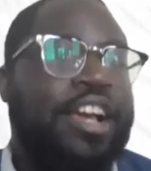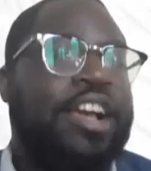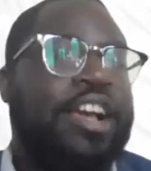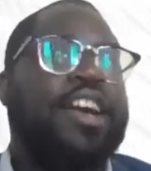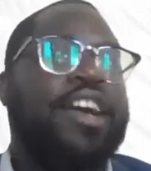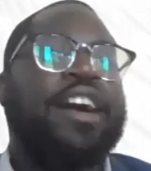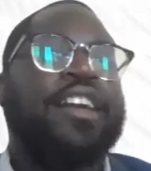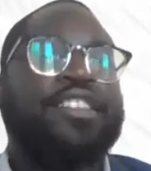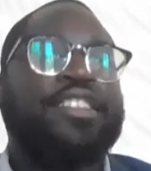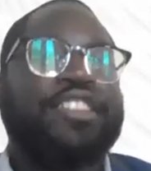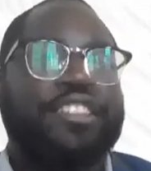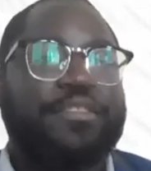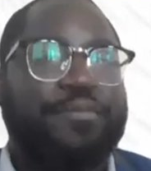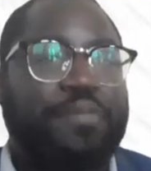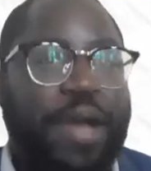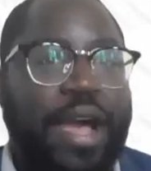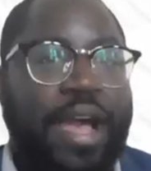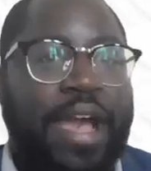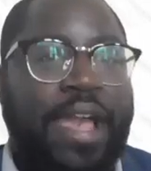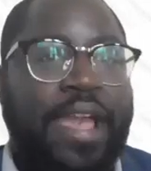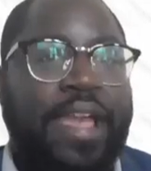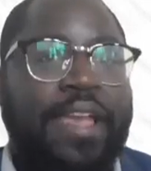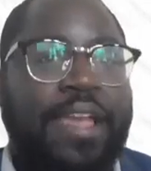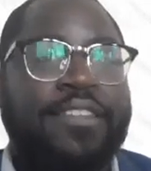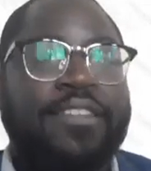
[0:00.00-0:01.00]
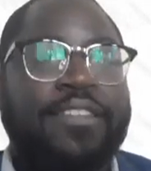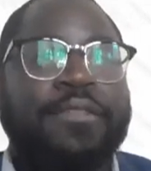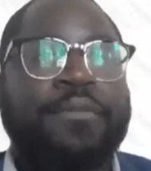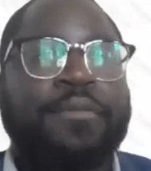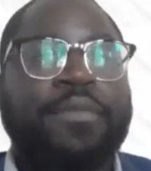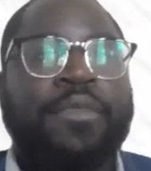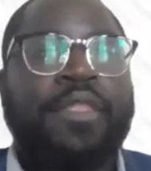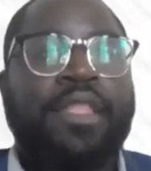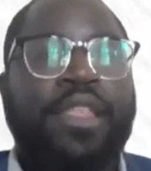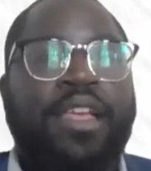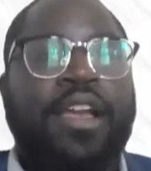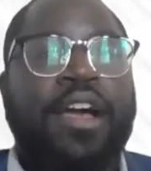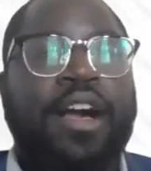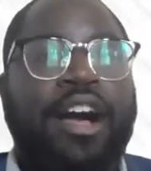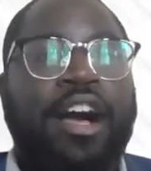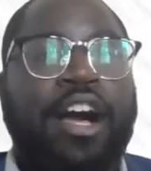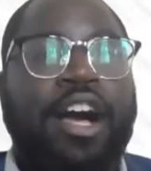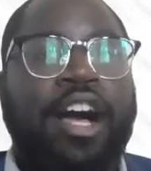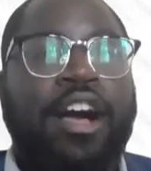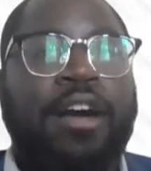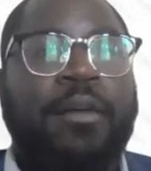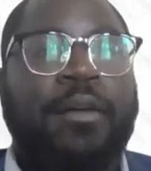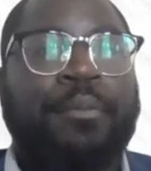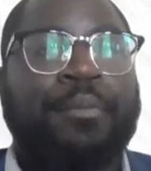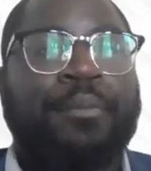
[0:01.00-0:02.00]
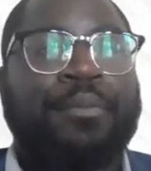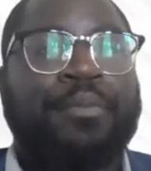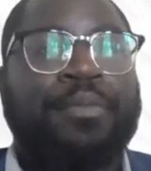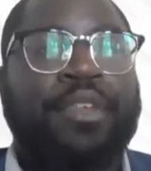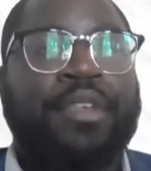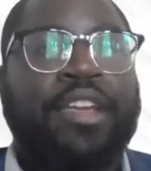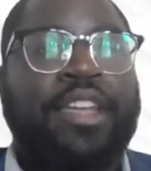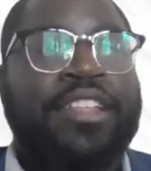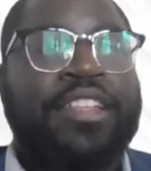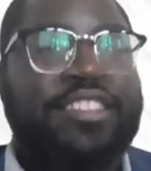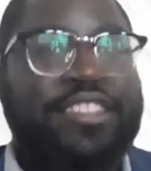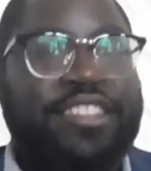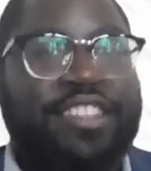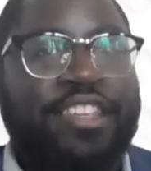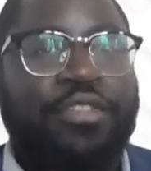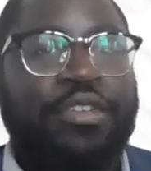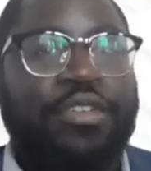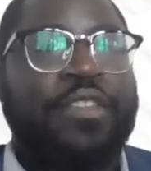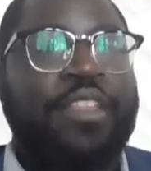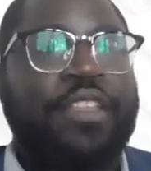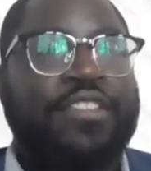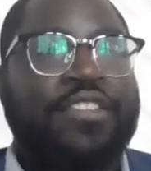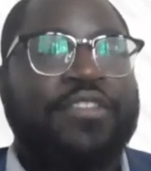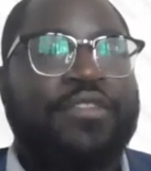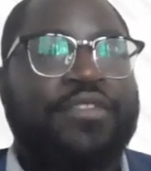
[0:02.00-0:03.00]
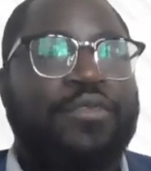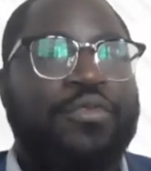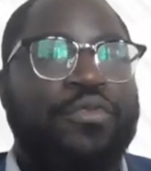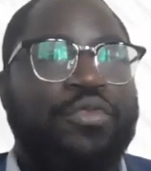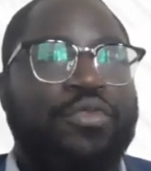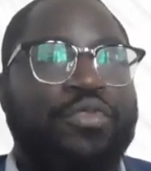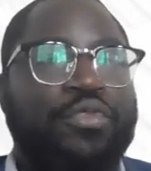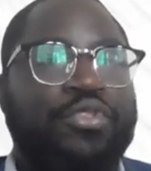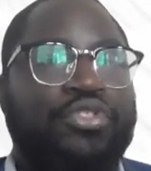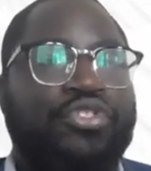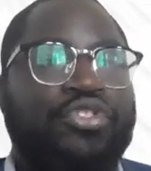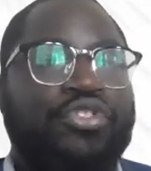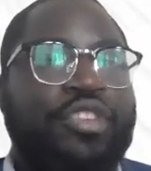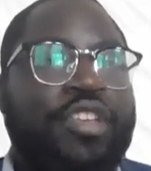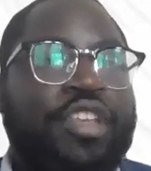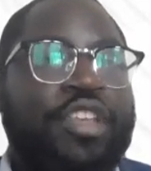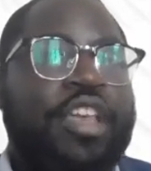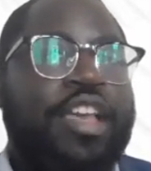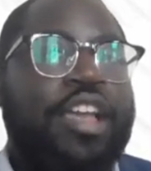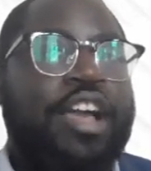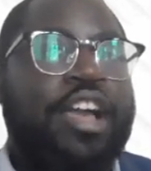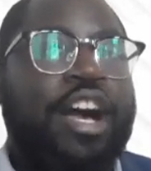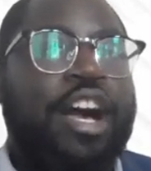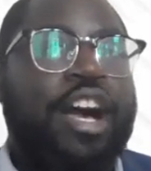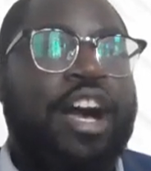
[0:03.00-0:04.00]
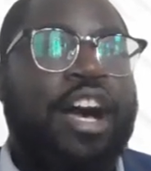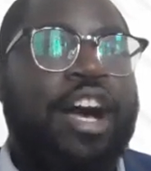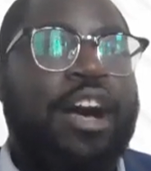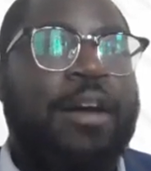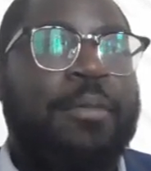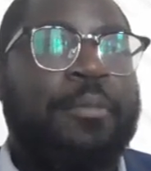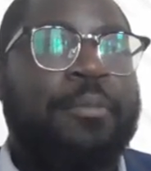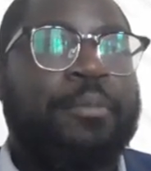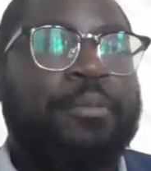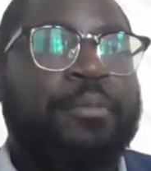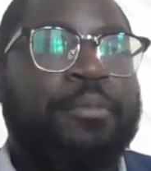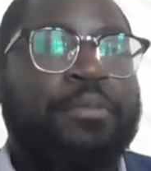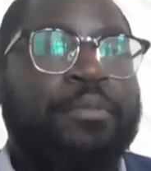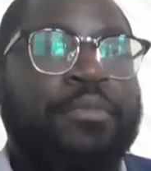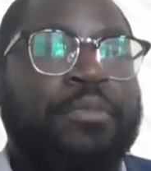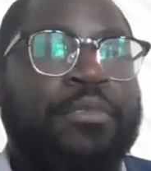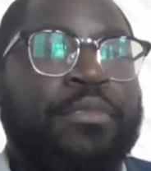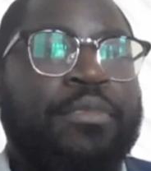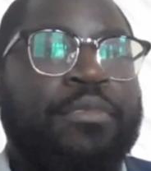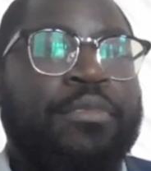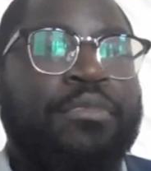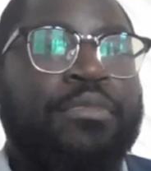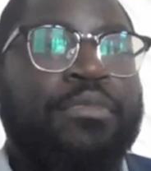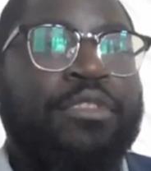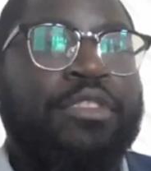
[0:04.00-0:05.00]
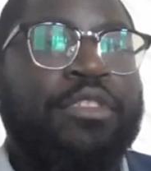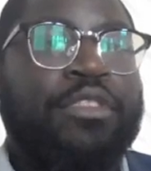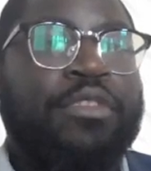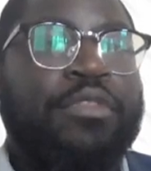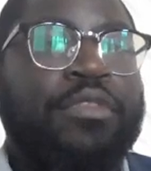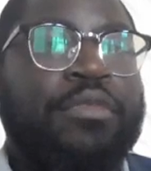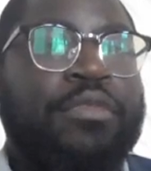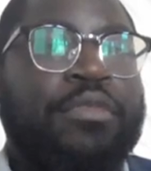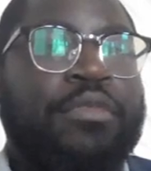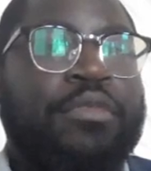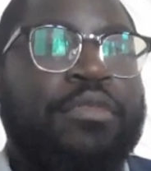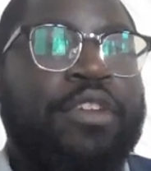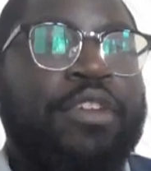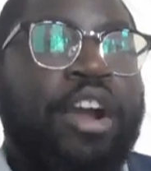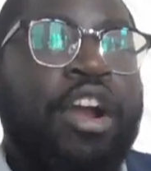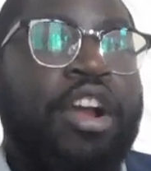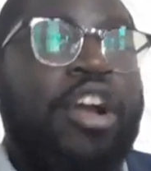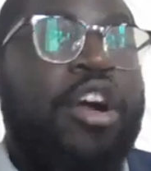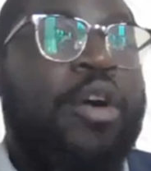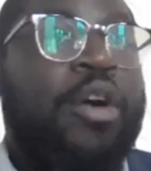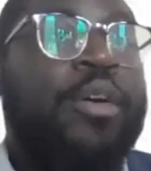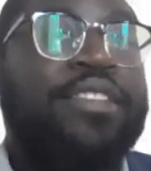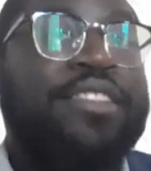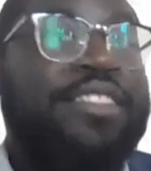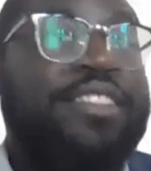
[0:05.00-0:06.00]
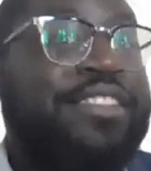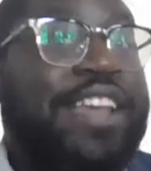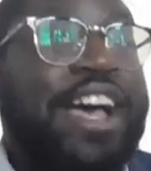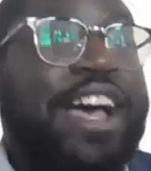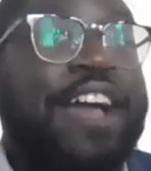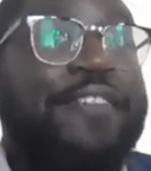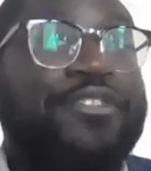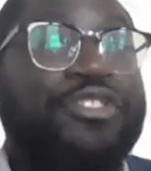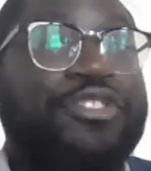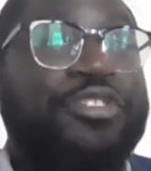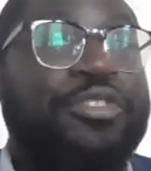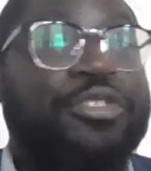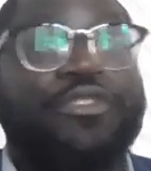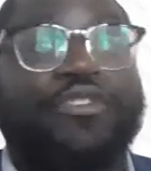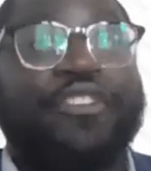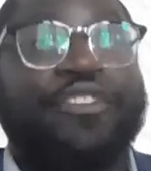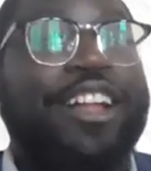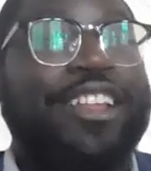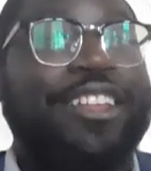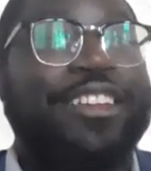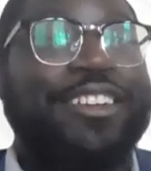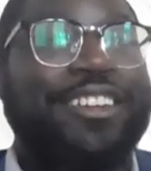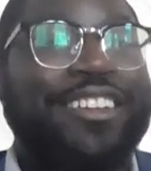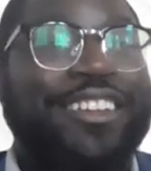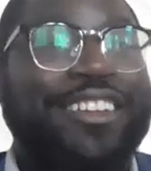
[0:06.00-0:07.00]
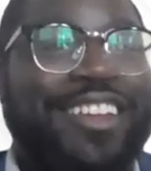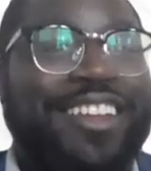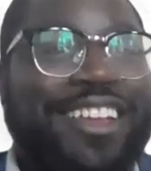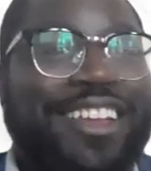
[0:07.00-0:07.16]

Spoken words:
and unconscious bias, considering that schools aren't always designed for students of color,